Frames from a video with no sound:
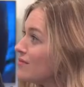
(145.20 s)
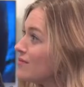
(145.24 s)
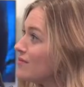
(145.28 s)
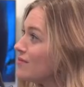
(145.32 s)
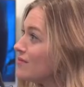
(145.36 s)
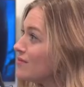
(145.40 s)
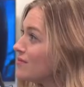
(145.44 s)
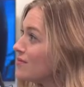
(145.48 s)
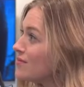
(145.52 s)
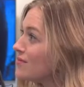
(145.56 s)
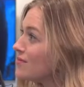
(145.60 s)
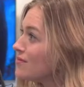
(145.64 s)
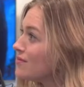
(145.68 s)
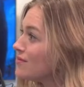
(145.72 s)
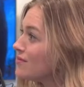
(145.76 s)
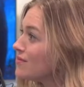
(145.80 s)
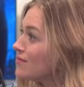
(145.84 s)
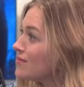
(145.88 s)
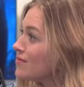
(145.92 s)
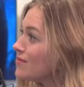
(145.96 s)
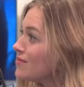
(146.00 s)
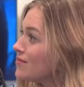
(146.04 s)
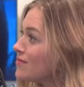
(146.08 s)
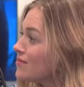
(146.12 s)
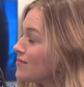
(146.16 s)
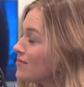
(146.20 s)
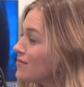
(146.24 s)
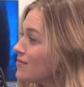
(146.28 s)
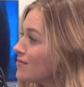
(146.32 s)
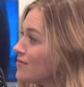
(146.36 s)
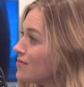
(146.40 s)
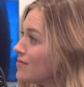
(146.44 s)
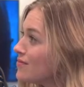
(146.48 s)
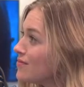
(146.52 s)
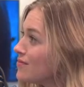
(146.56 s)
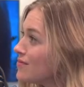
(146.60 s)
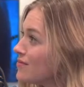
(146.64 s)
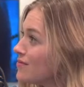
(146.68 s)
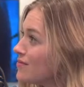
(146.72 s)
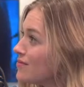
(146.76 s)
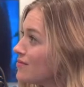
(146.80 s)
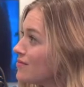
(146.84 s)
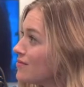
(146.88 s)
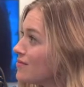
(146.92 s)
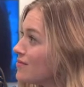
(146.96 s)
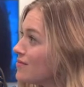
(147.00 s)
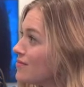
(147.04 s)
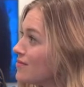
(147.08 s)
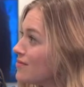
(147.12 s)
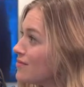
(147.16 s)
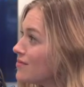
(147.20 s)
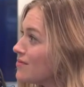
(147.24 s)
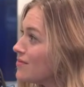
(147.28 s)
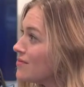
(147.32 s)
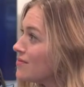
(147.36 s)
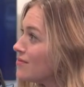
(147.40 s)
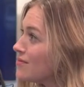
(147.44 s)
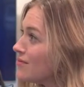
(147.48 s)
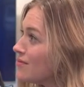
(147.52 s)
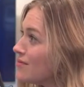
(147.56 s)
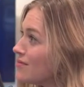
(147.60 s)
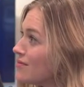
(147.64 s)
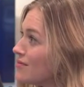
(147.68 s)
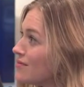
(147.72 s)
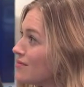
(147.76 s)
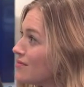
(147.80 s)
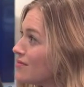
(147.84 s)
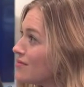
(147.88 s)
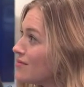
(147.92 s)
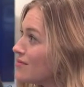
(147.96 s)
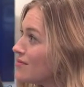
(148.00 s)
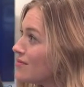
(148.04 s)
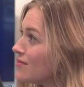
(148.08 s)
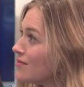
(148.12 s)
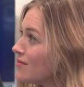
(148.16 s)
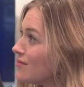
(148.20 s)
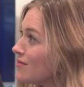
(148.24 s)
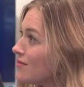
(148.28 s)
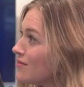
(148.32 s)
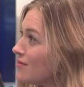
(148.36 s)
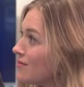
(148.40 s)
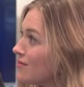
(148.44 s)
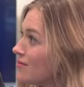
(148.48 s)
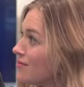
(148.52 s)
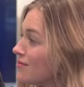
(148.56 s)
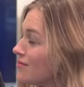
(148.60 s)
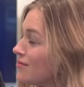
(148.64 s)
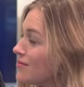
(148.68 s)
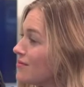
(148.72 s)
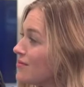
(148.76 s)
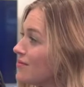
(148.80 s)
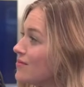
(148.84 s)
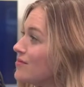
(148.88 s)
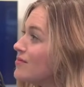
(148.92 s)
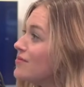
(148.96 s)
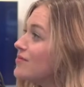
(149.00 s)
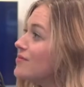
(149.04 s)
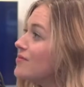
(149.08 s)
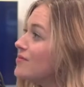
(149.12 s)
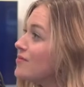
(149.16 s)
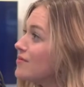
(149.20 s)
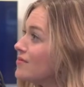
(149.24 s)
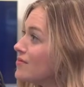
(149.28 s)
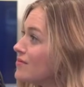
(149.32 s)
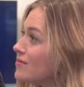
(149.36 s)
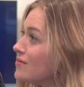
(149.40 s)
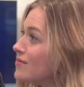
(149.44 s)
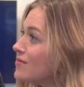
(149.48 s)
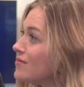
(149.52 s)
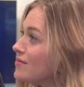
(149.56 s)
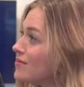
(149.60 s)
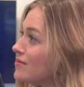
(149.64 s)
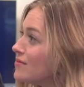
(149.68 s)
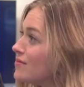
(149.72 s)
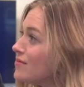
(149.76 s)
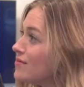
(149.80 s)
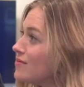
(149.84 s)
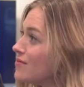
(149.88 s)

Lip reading: (silent)